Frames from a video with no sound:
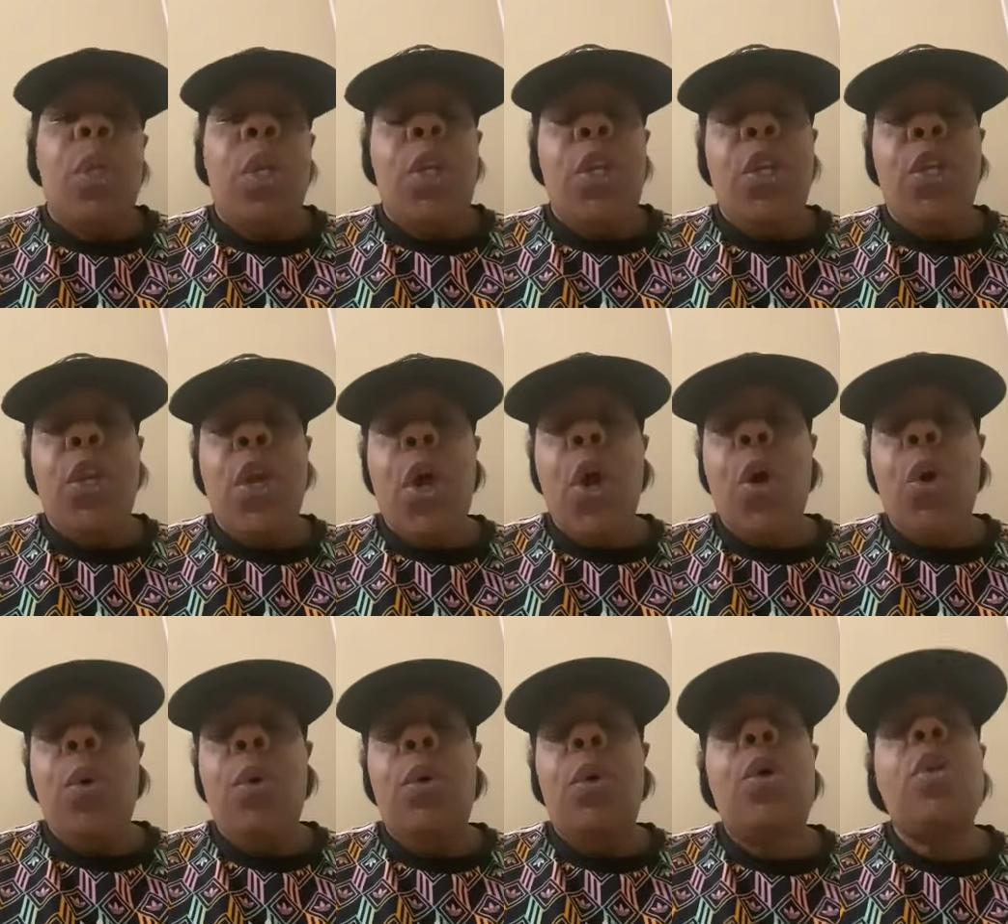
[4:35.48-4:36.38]
you
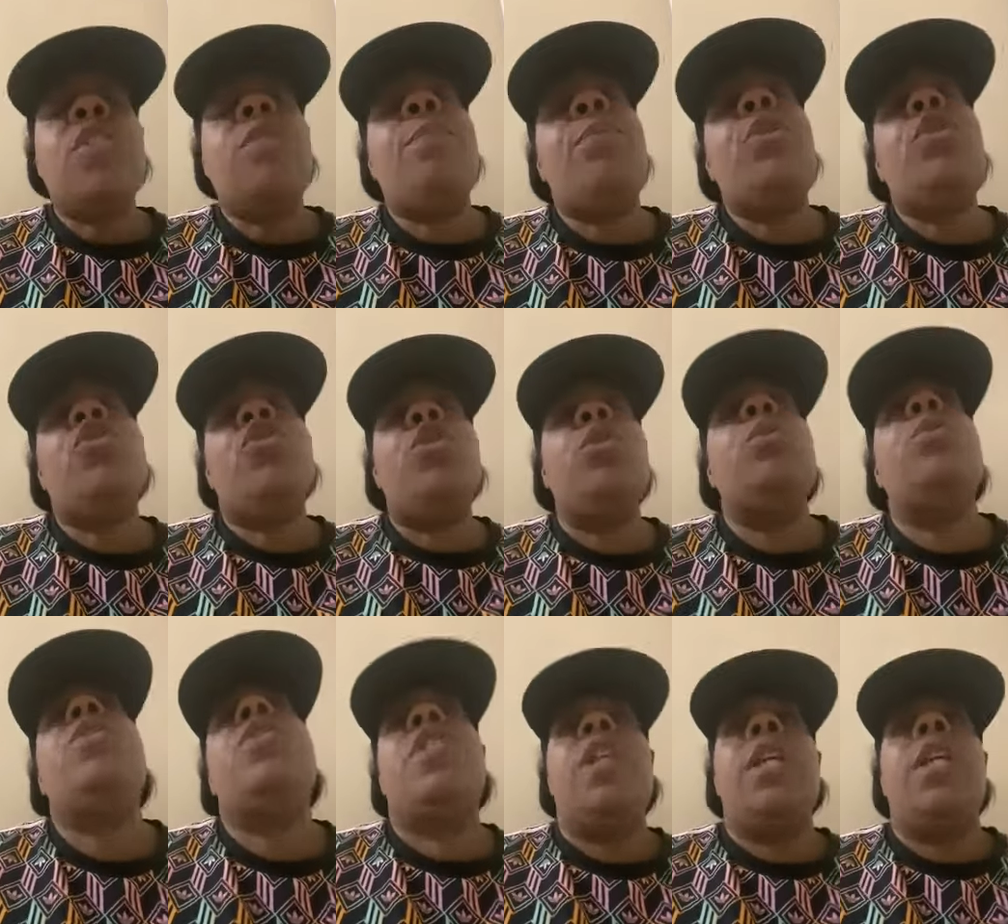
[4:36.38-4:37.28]
know, because
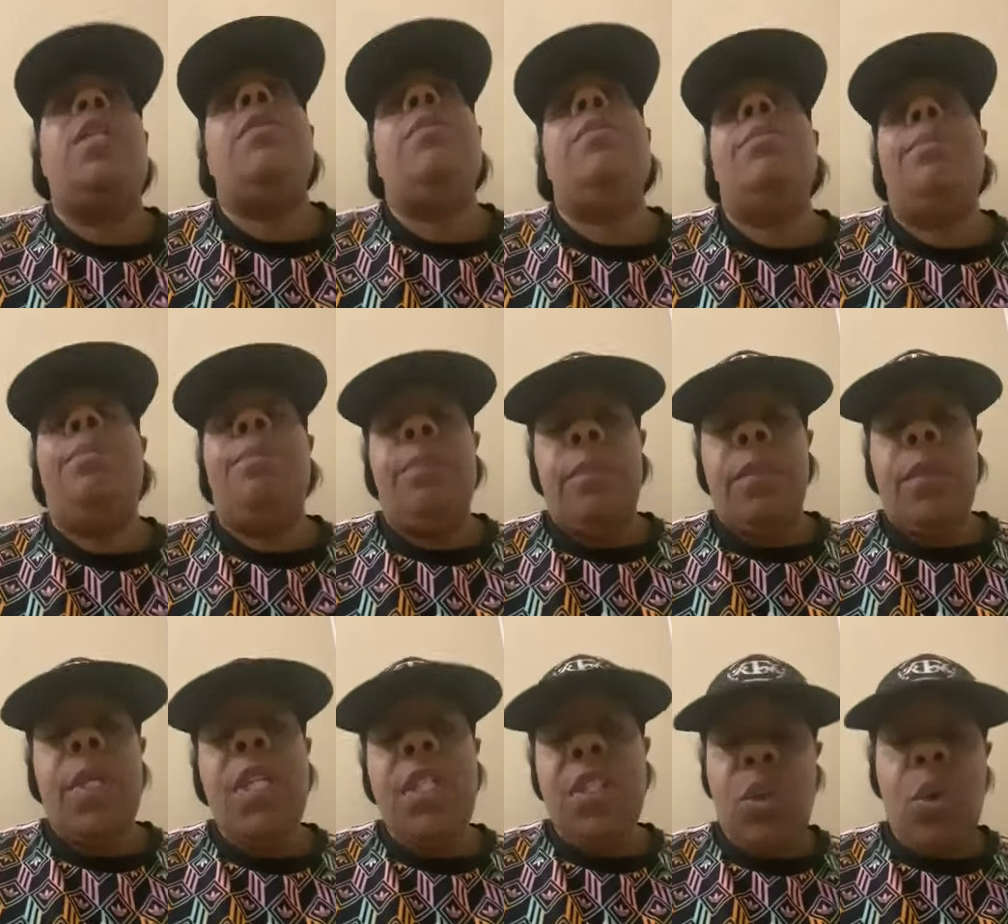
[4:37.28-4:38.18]
producing
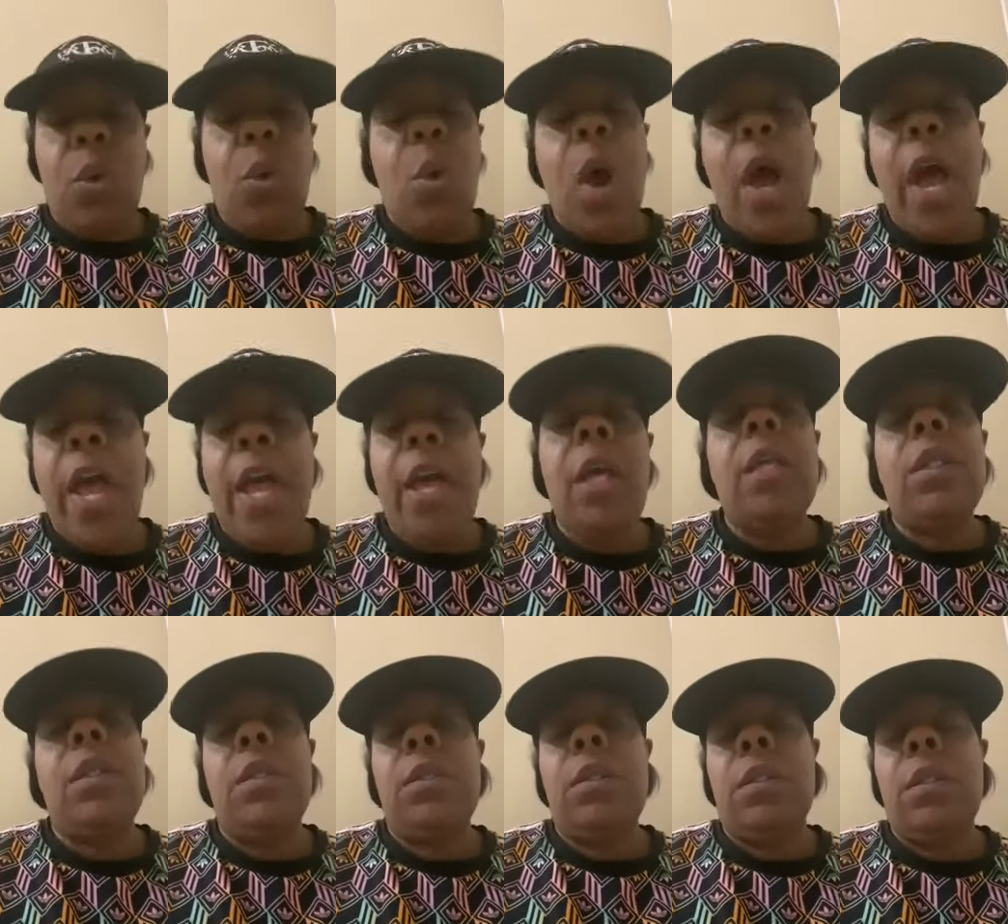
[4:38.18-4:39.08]
is quite
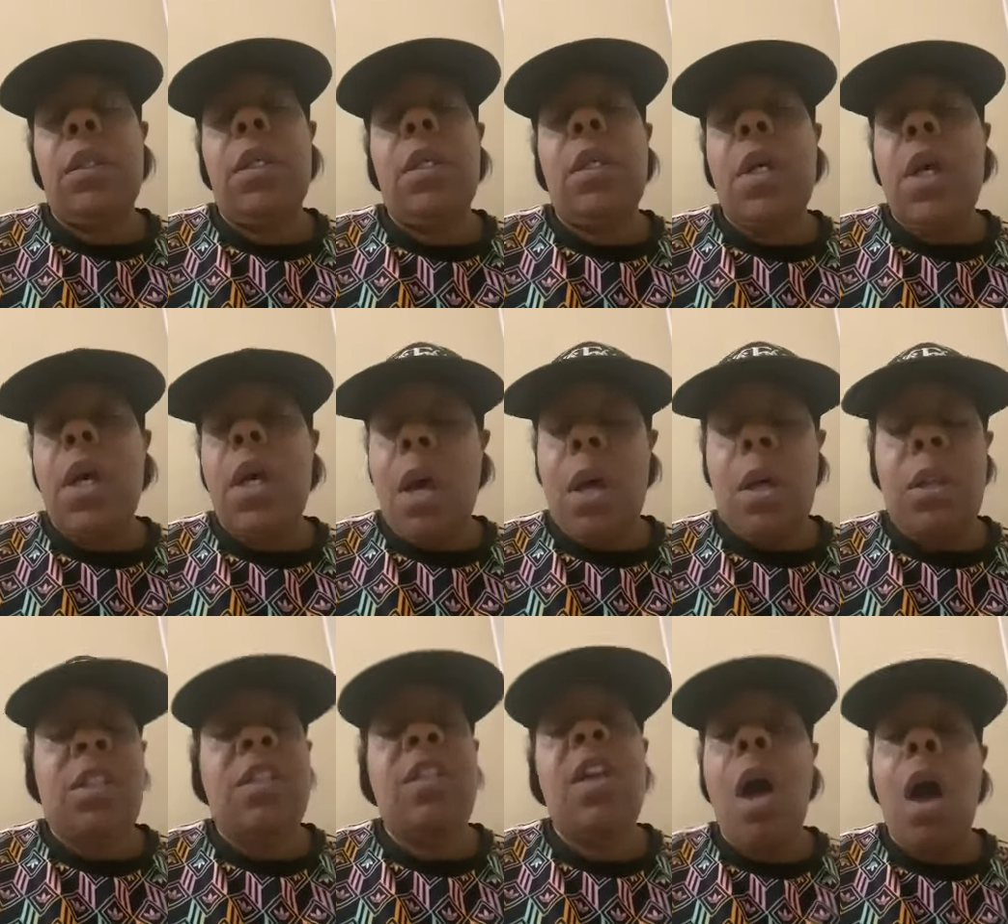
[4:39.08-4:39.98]

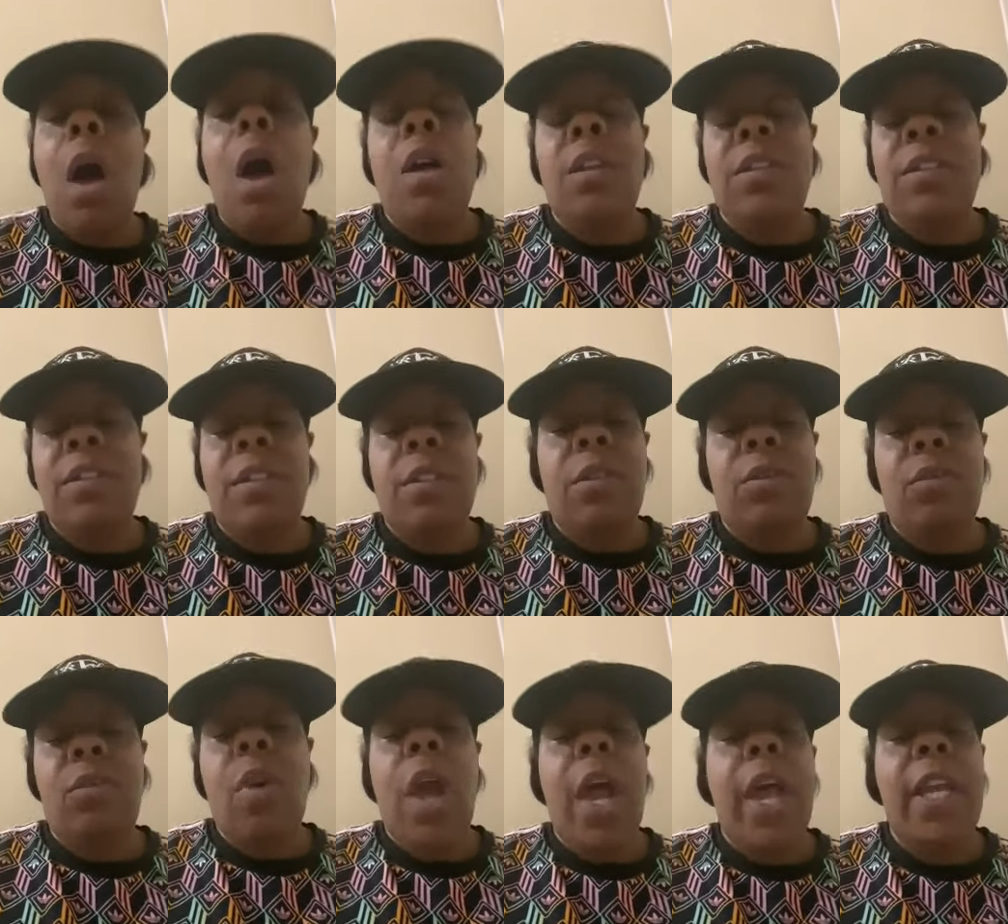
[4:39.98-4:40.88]
a task,
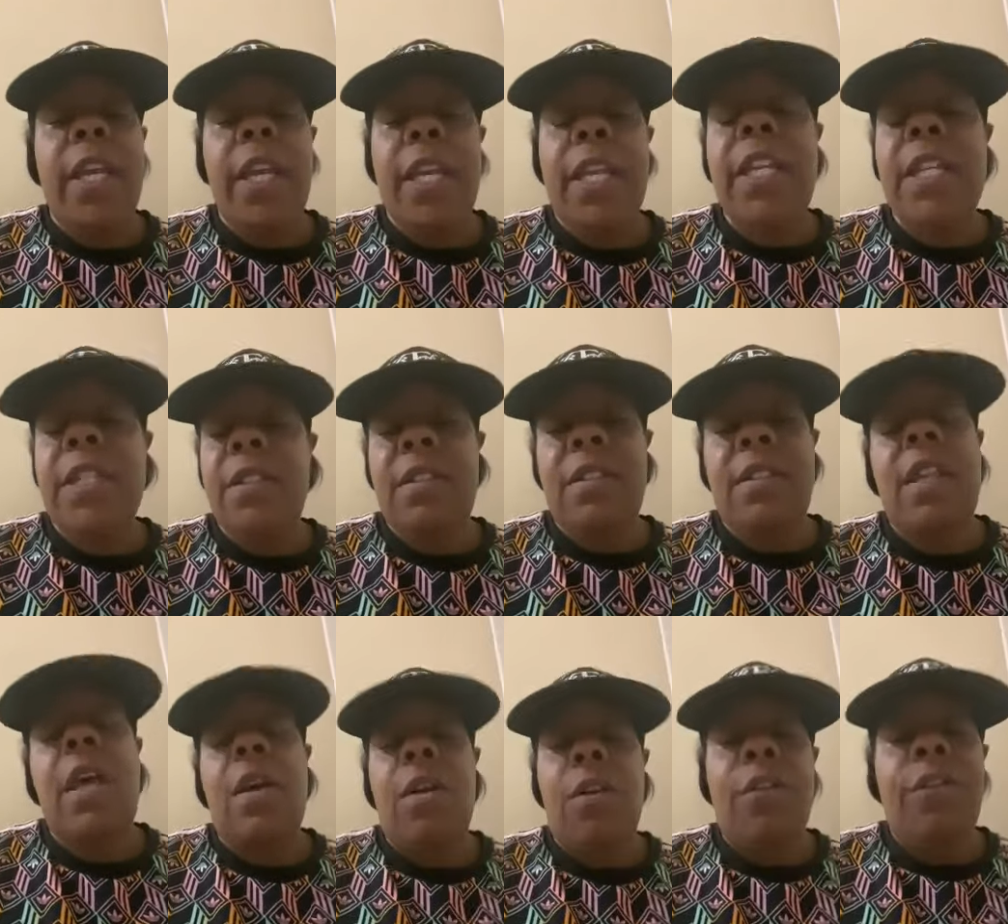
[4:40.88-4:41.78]
right, in
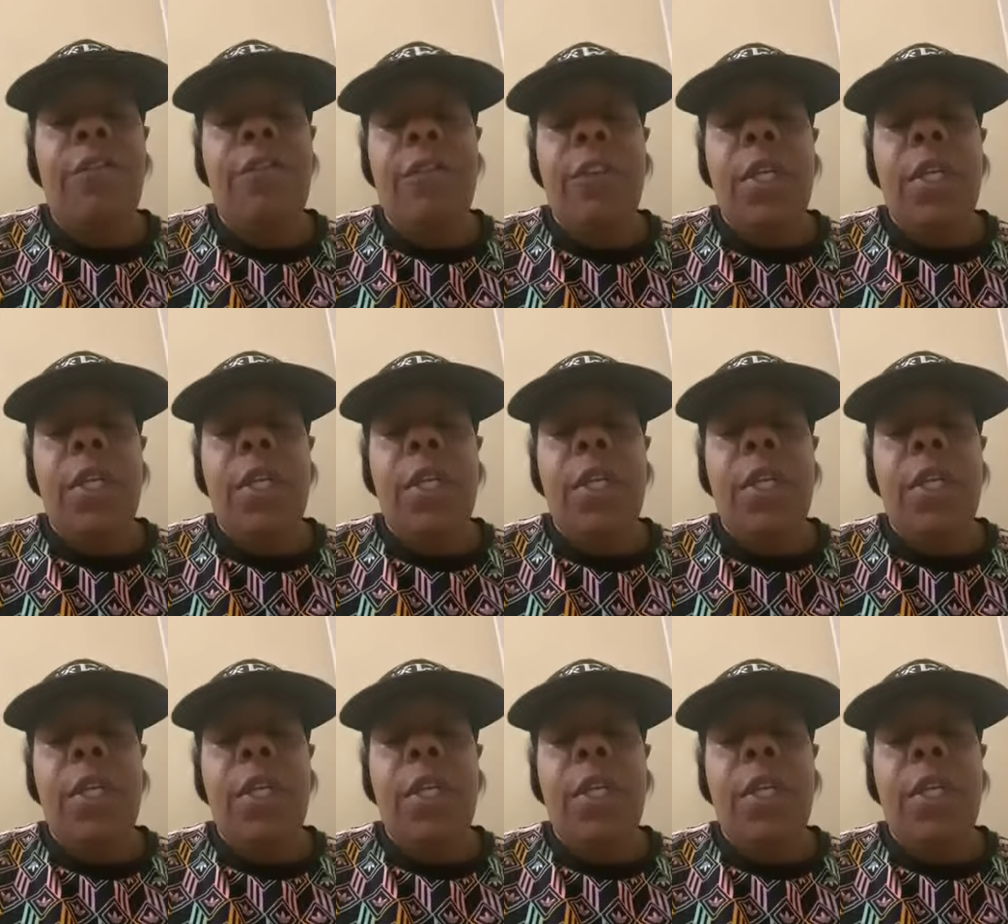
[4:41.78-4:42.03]
itself.